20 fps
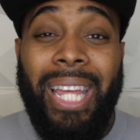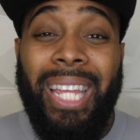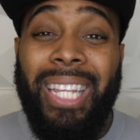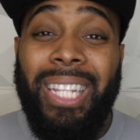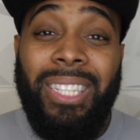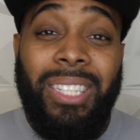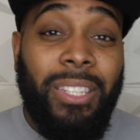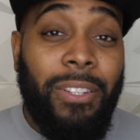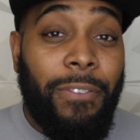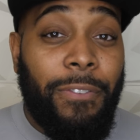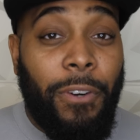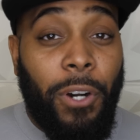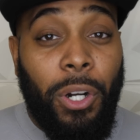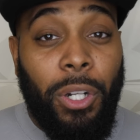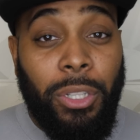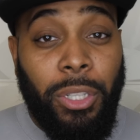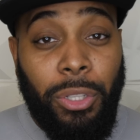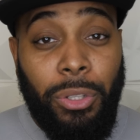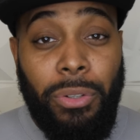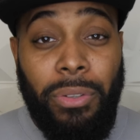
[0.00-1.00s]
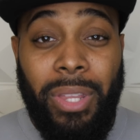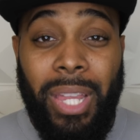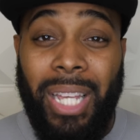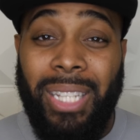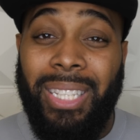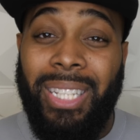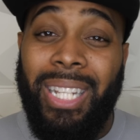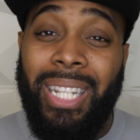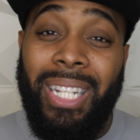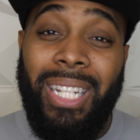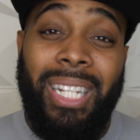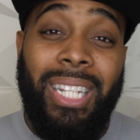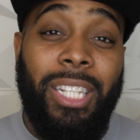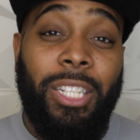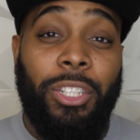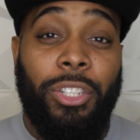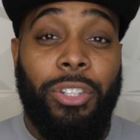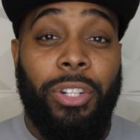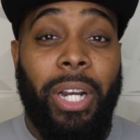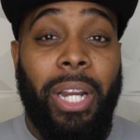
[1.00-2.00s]
is the false tooth that's in
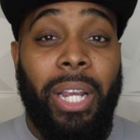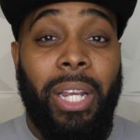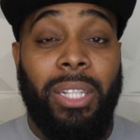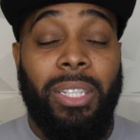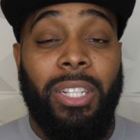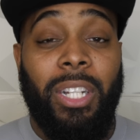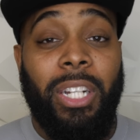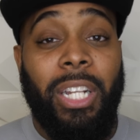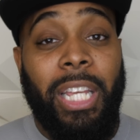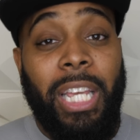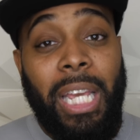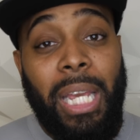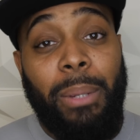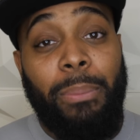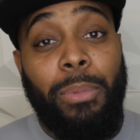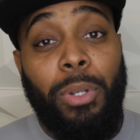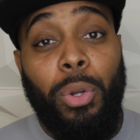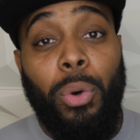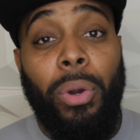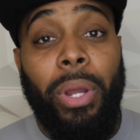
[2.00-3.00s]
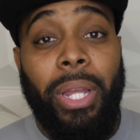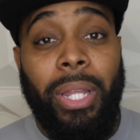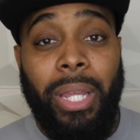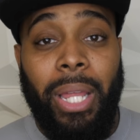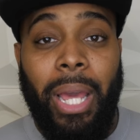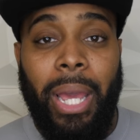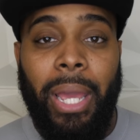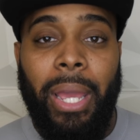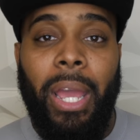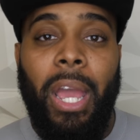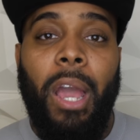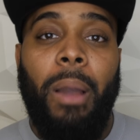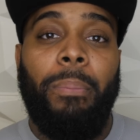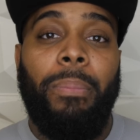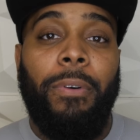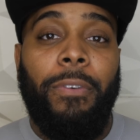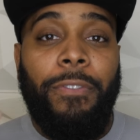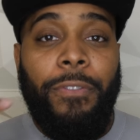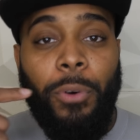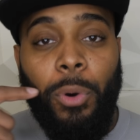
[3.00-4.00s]
these trays gonna keep doing that
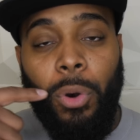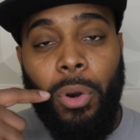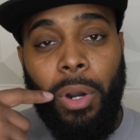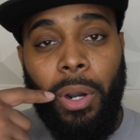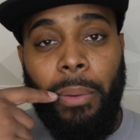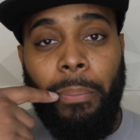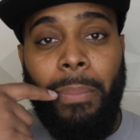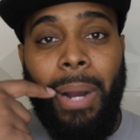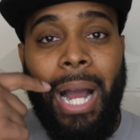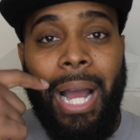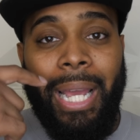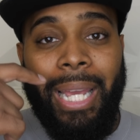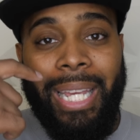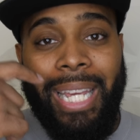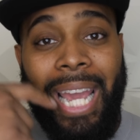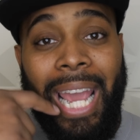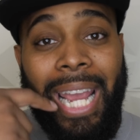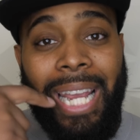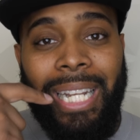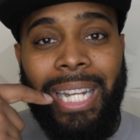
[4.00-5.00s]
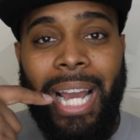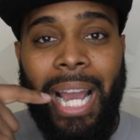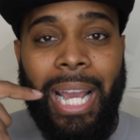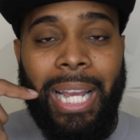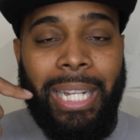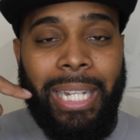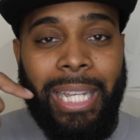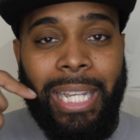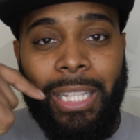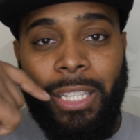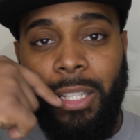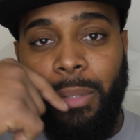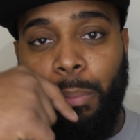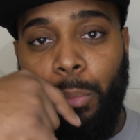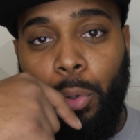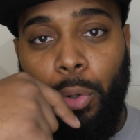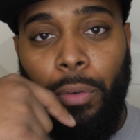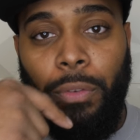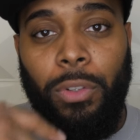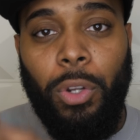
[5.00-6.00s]
before my canine gets
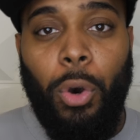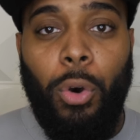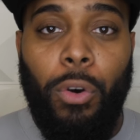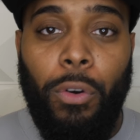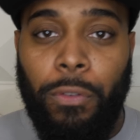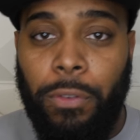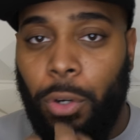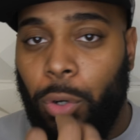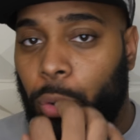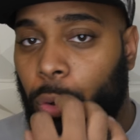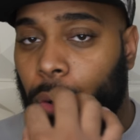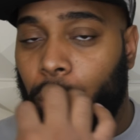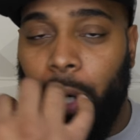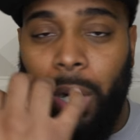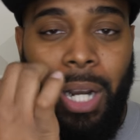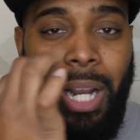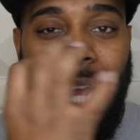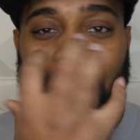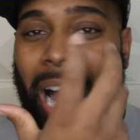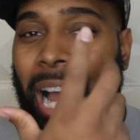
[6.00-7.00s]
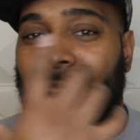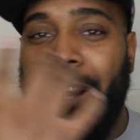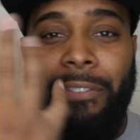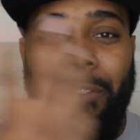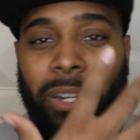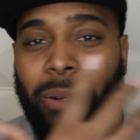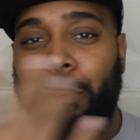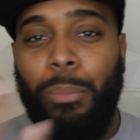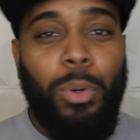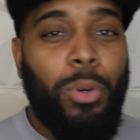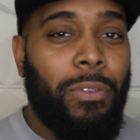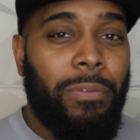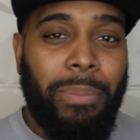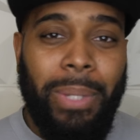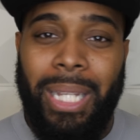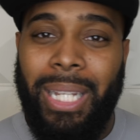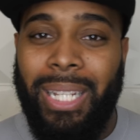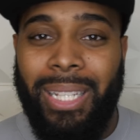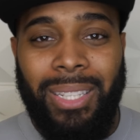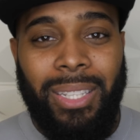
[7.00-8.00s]
moved over or however the
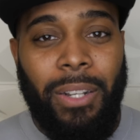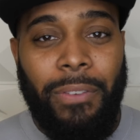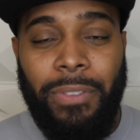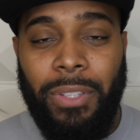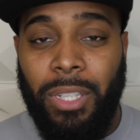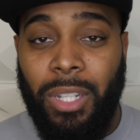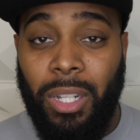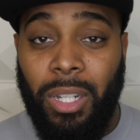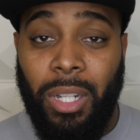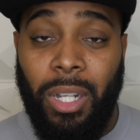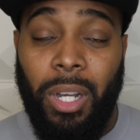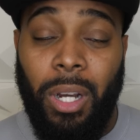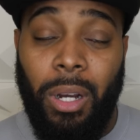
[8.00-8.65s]
movement and stuff is gonna